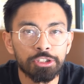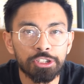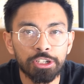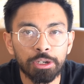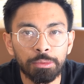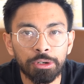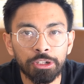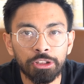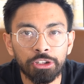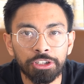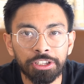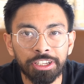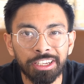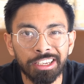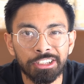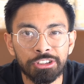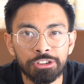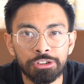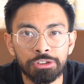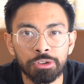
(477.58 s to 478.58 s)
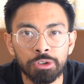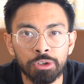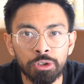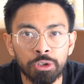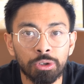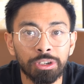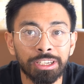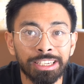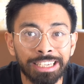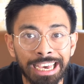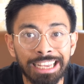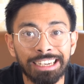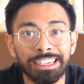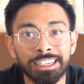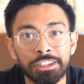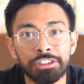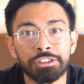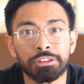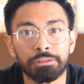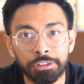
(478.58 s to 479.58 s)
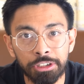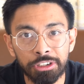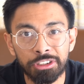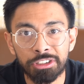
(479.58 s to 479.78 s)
someone looking to get into real